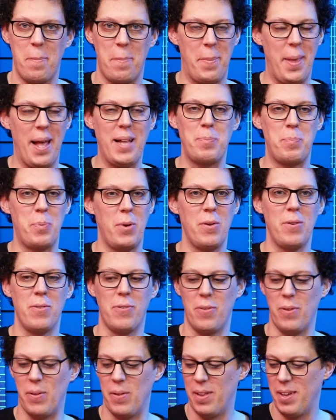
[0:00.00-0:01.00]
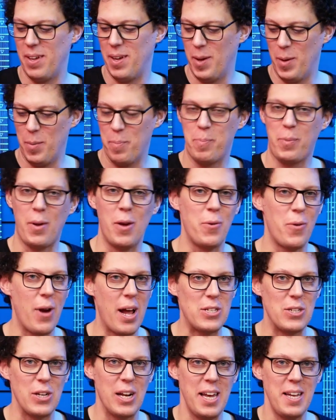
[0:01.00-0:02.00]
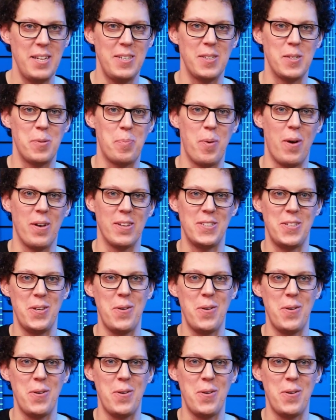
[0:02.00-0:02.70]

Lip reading: that's beautiful. Congratulations, Boss.